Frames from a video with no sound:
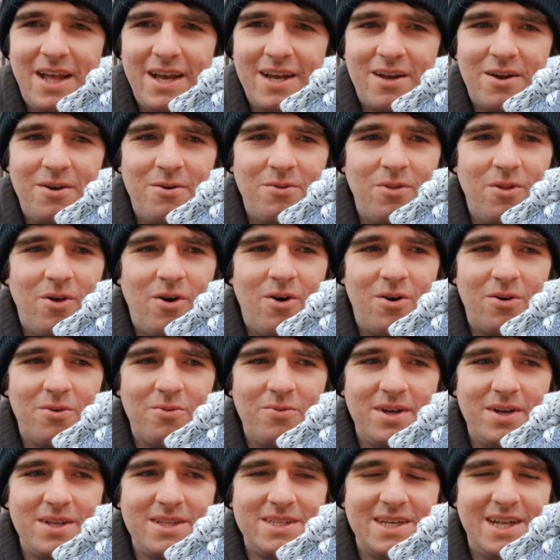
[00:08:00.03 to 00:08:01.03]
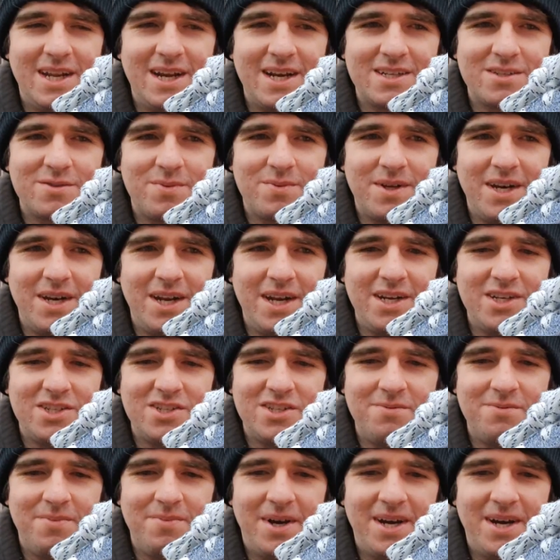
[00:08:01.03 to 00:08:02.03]
like a long-winded
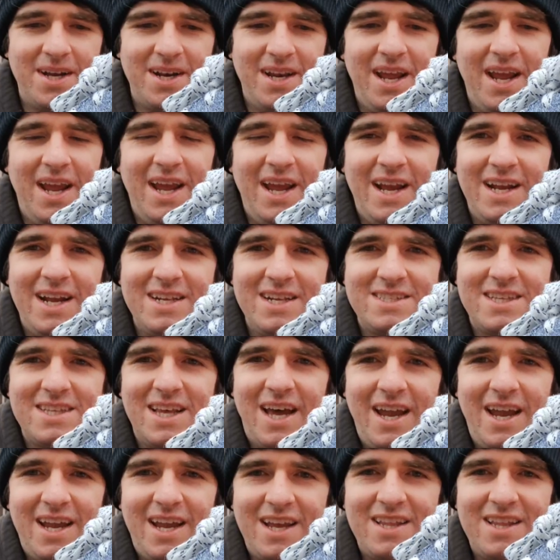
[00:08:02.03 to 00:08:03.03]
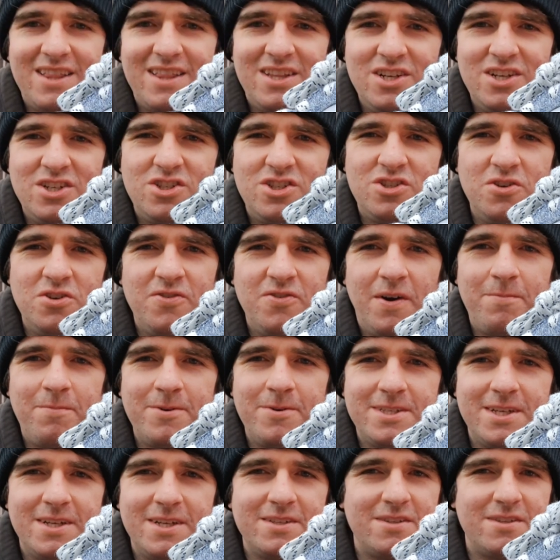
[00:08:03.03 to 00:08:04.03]
explanation, but it's like this shoe
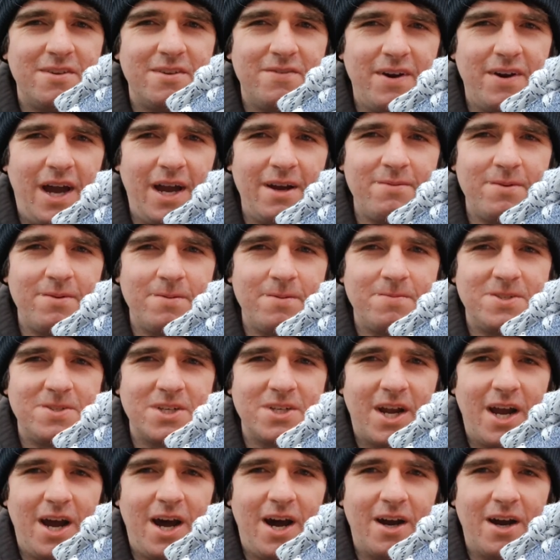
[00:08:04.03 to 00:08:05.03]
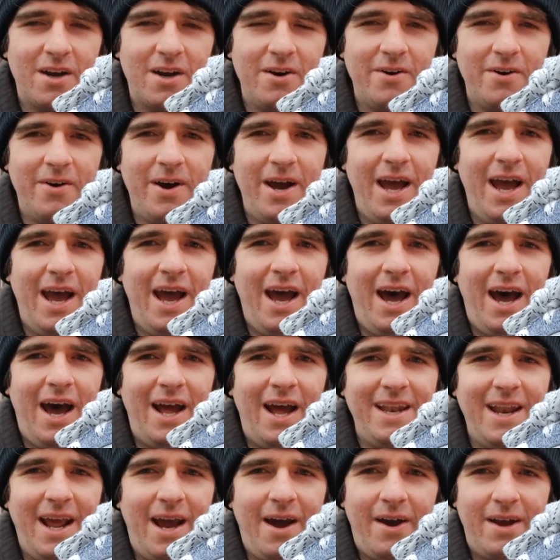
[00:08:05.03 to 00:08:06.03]
represents the vibe of Chicago.
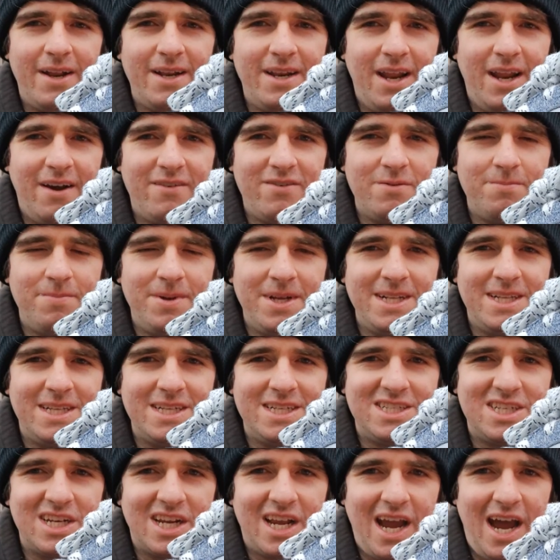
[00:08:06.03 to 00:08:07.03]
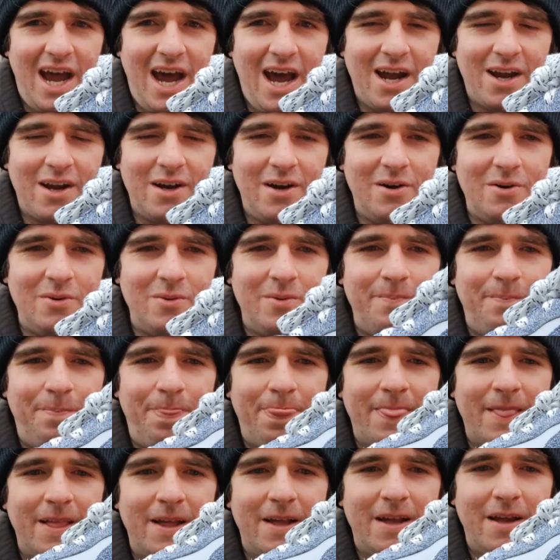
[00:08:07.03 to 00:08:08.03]
Now, I never been to Chicago,
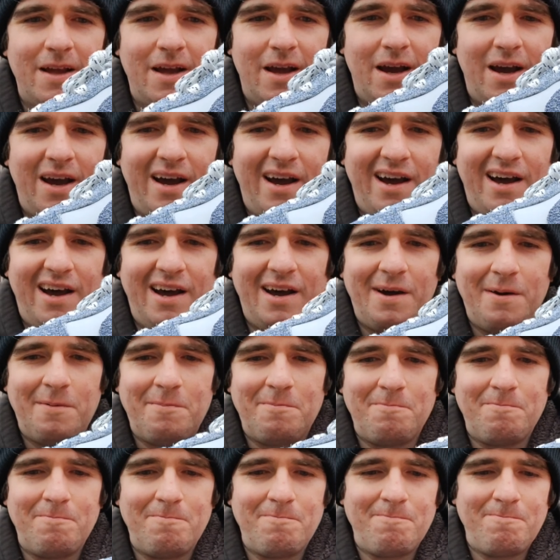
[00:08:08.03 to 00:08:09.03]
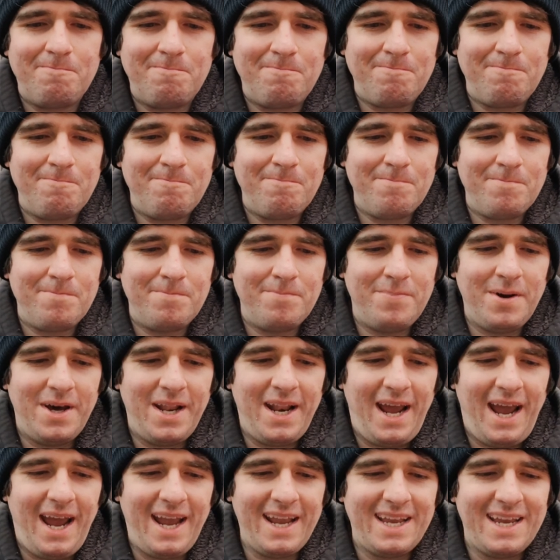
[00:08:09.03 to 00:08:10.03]
um,
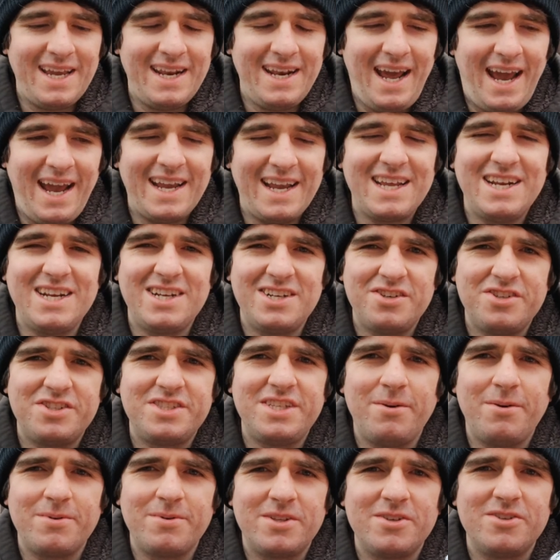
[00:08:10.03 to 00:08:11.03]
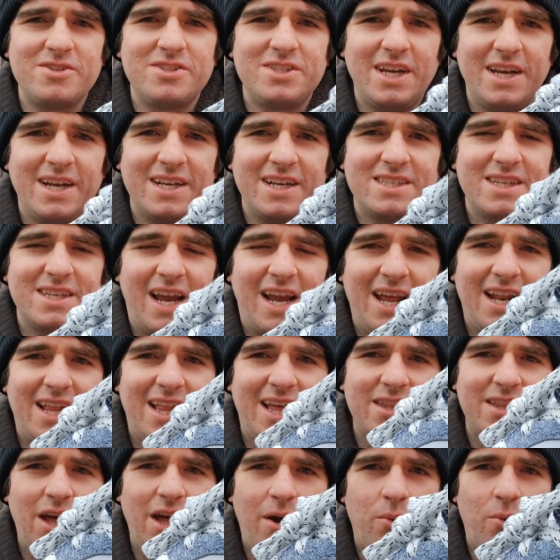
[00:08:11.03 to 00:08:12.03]
but I can understand what they're saying. It's kind of
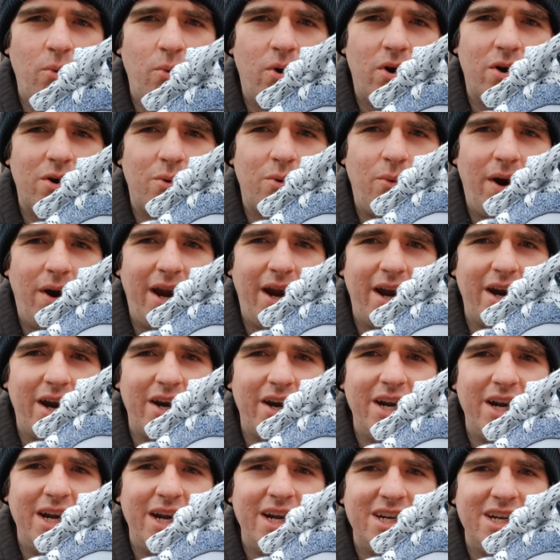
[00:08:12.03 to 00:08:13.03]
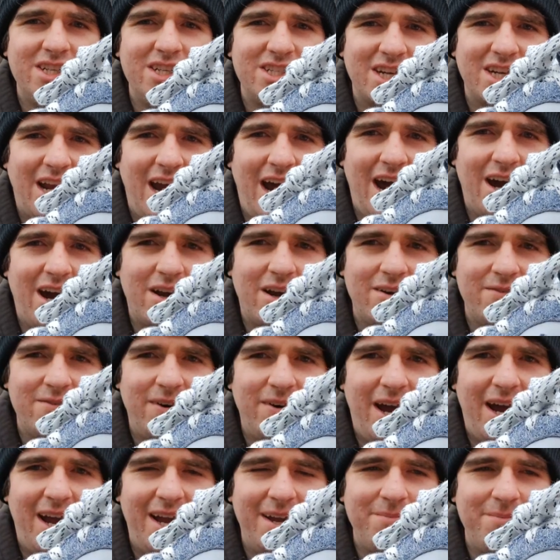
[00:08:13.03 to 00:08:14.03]
like that workwear Chicago
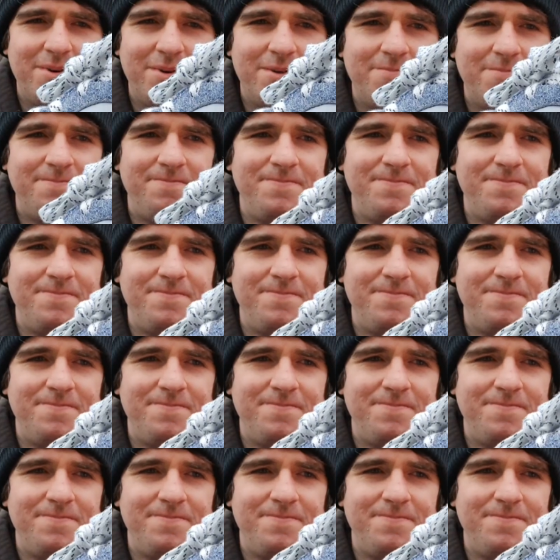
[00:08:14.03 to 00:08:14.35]
vibe.